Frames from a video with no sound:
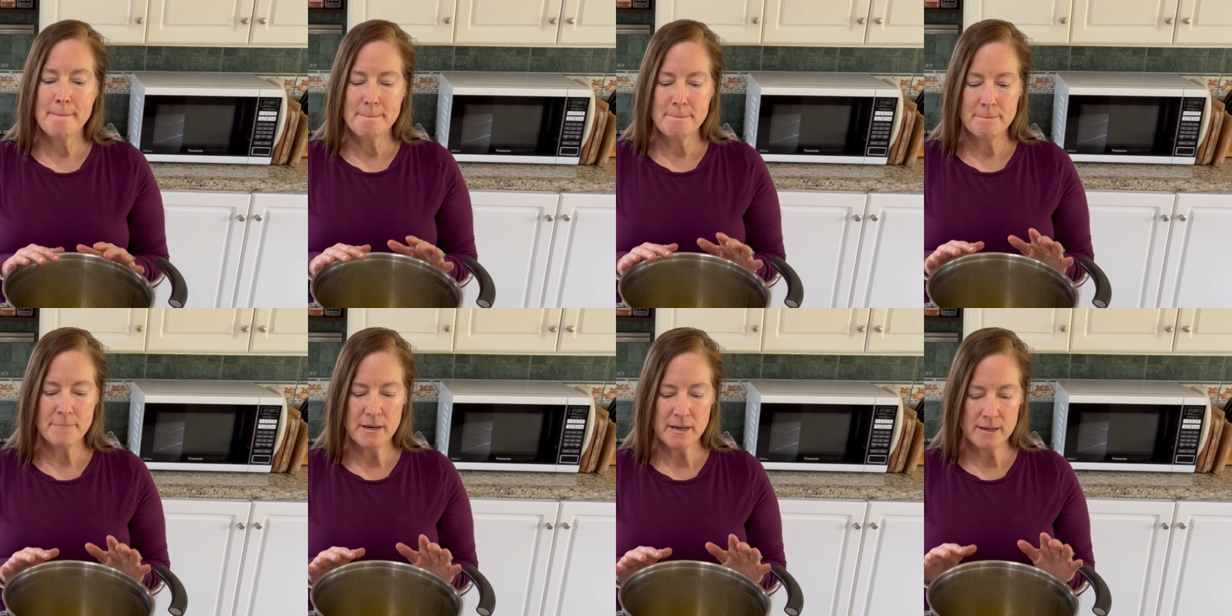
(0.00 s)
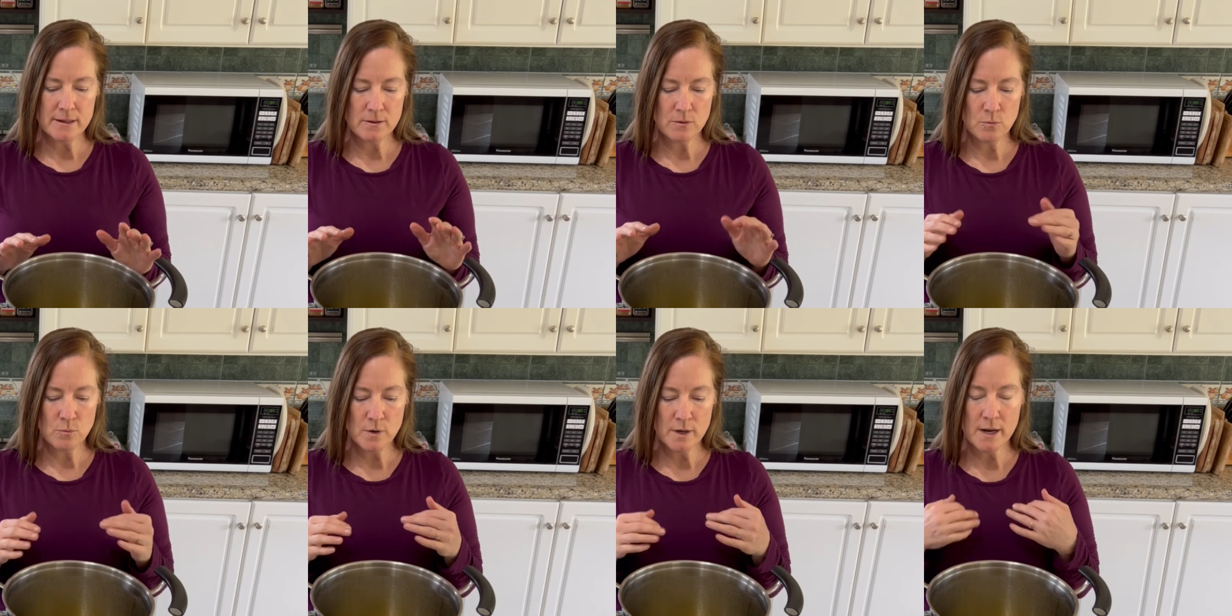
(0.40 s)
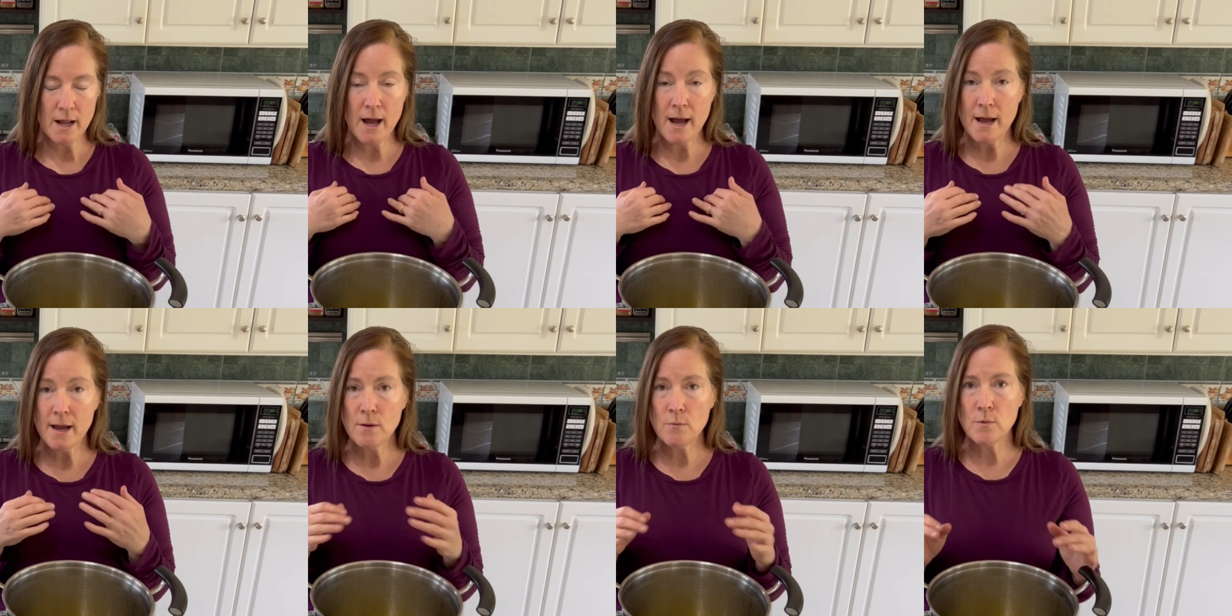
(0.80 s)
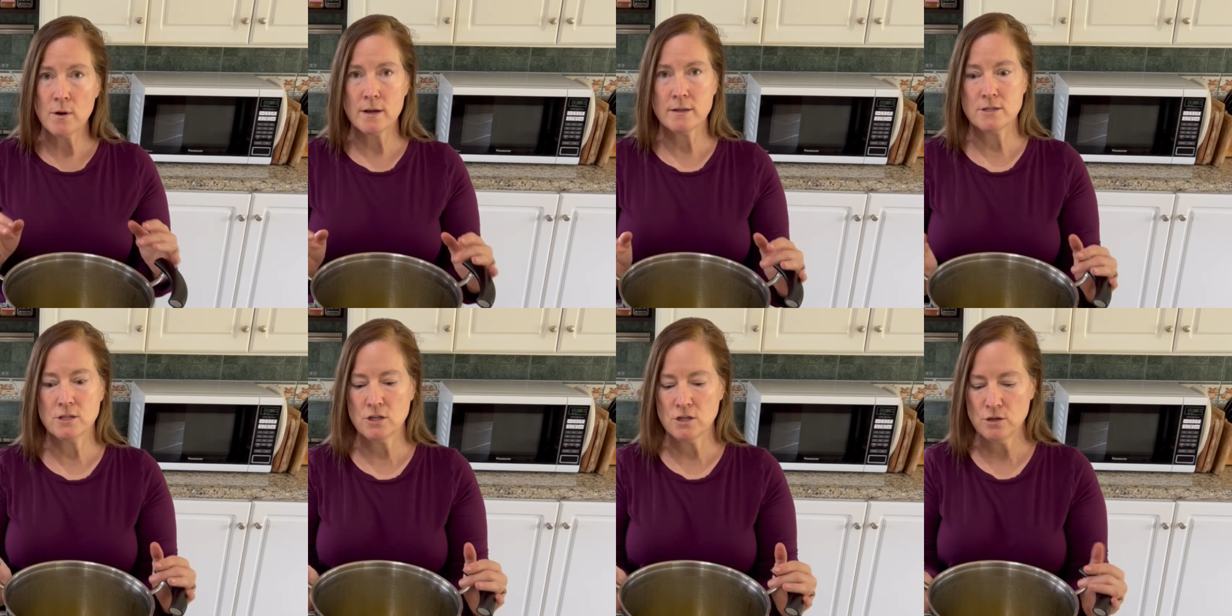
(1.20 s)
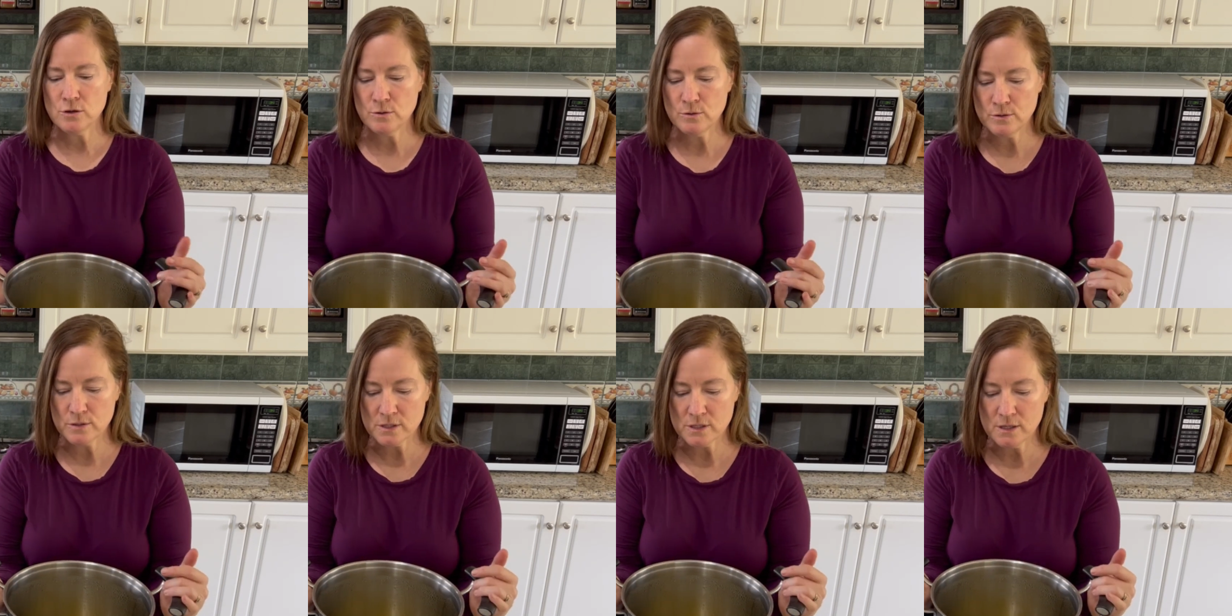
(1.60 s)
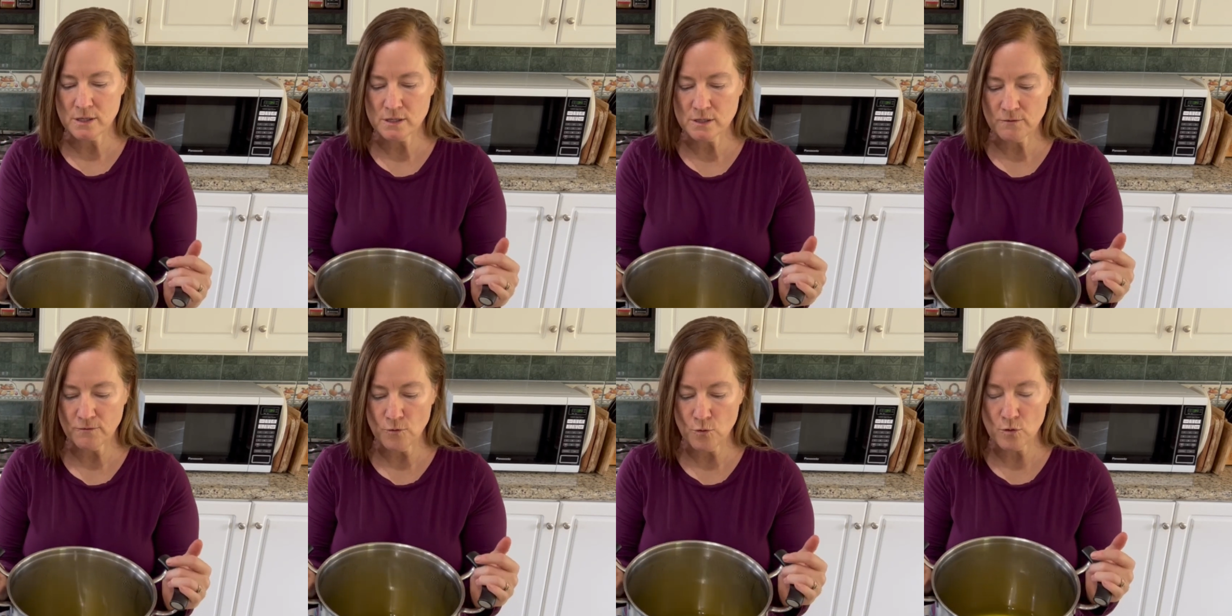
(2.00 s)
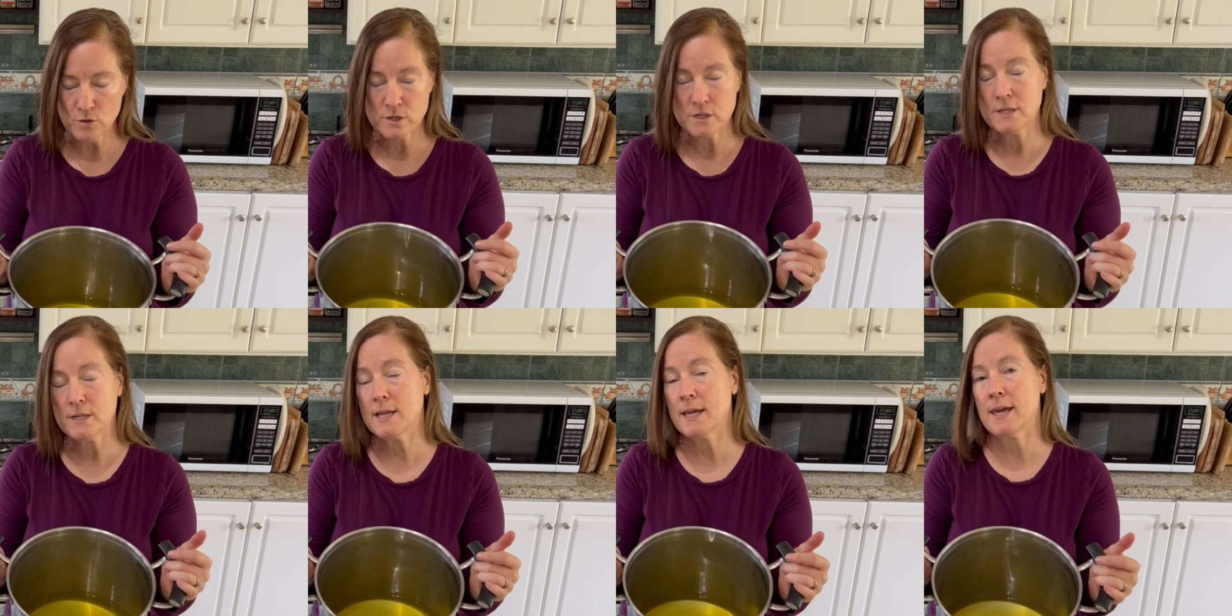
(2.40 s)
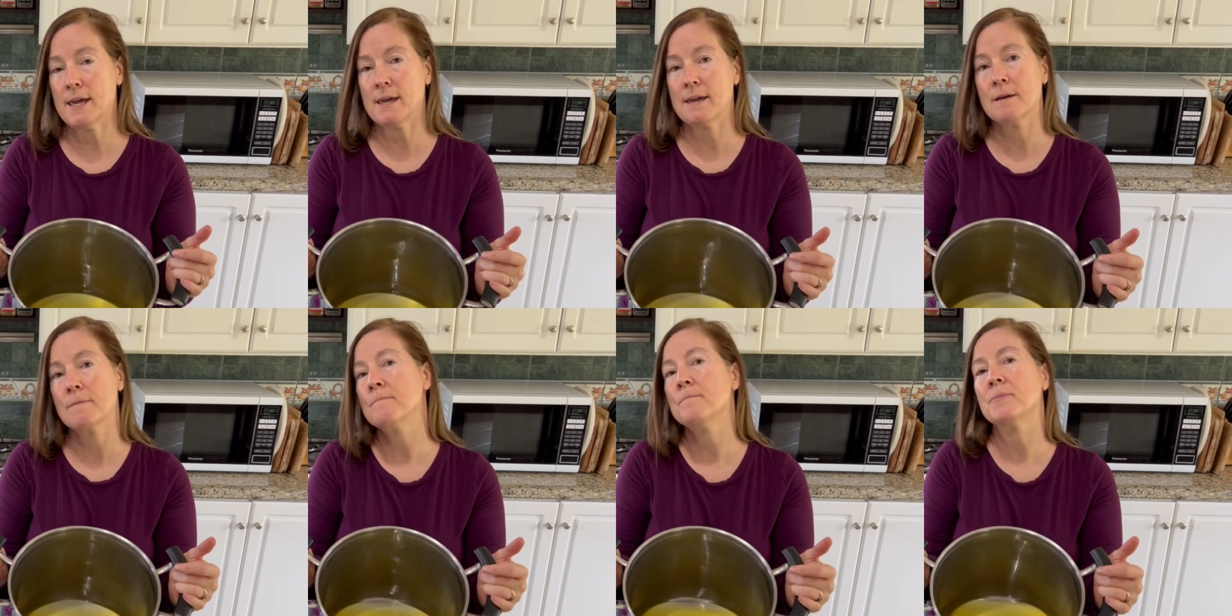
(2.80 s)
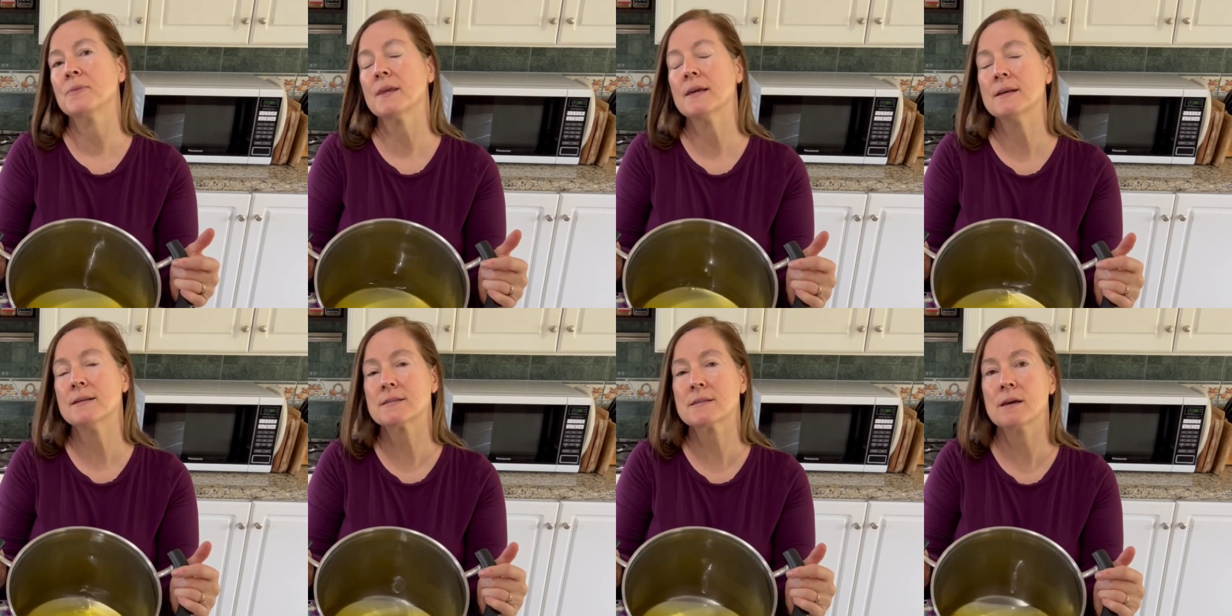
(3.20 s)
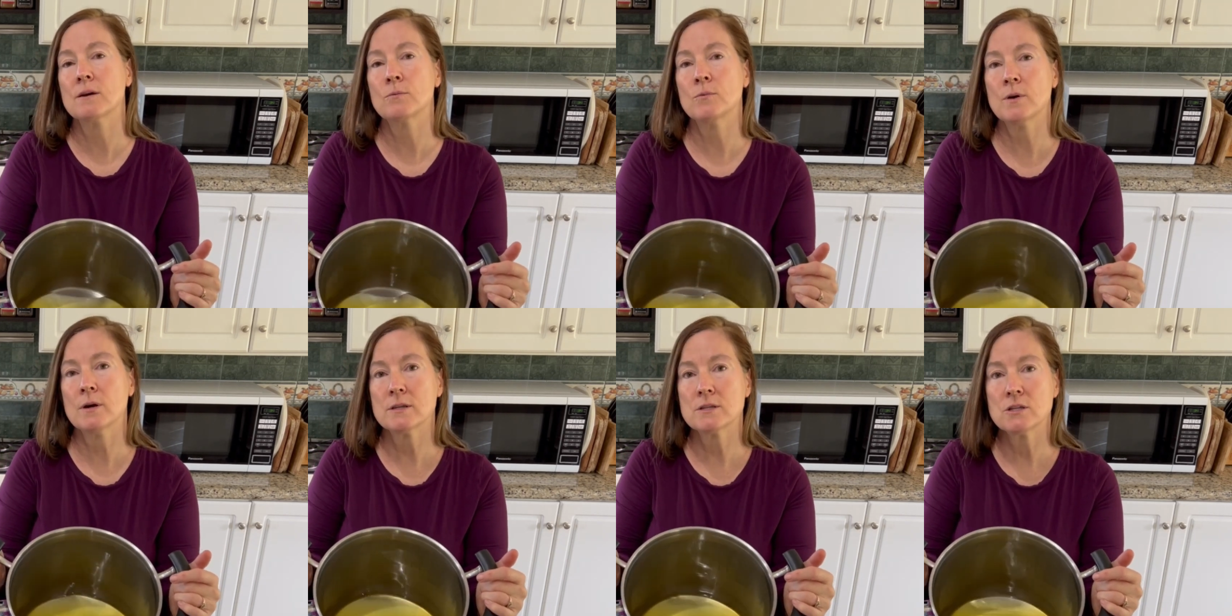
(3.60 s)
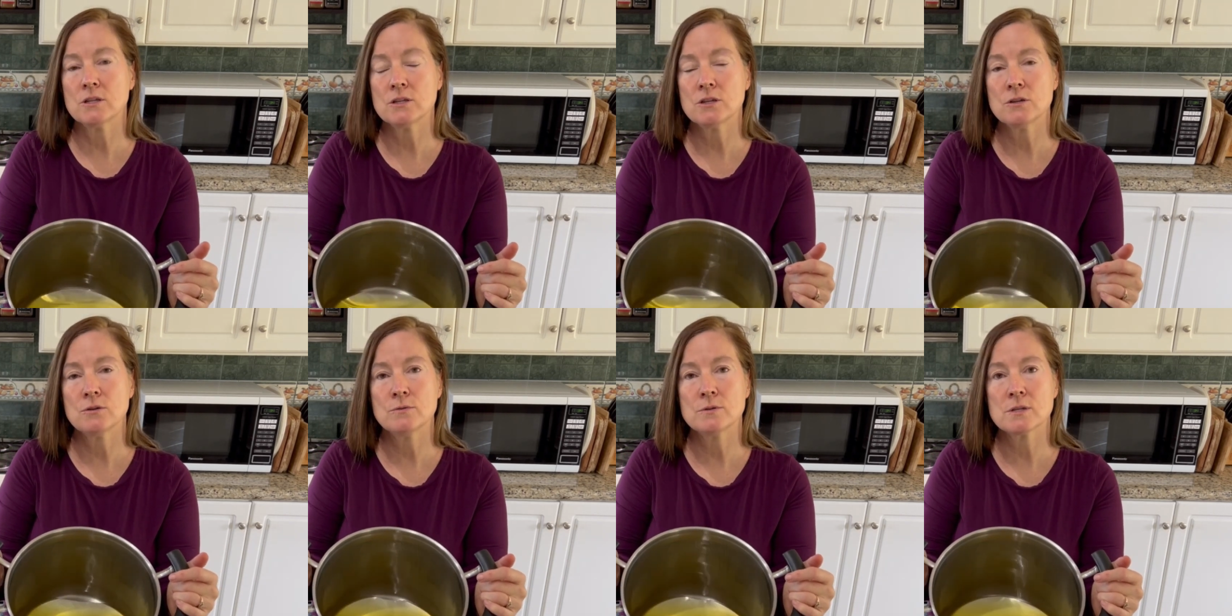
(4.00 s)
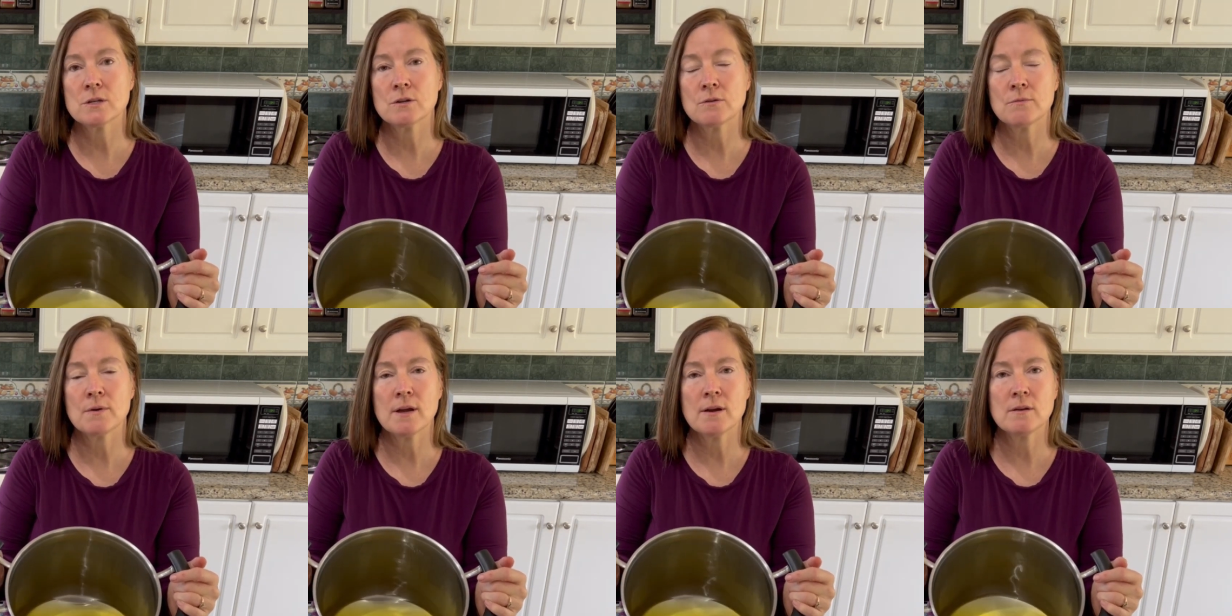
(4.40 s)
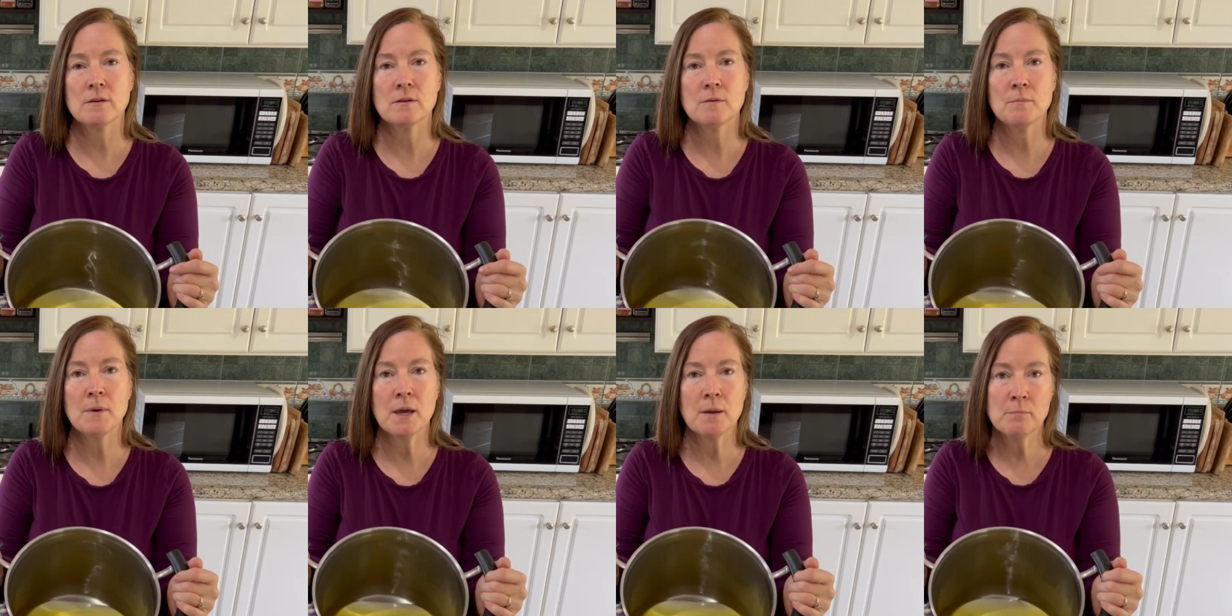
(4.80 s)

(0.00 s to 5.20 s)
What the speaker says: But what I want to use this for today is I want to use it around my